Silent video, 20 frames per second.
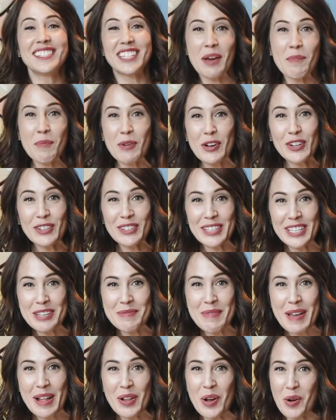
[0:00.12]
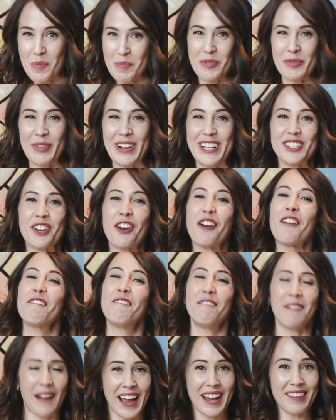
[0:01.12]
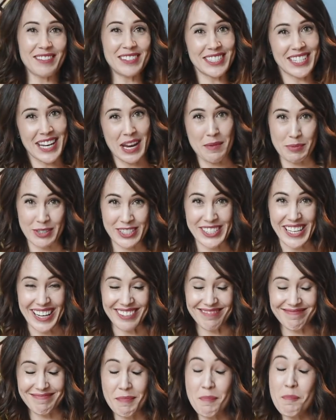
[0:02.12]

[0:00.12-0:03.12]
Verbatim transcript: Typical email open rates are 5 to 10%.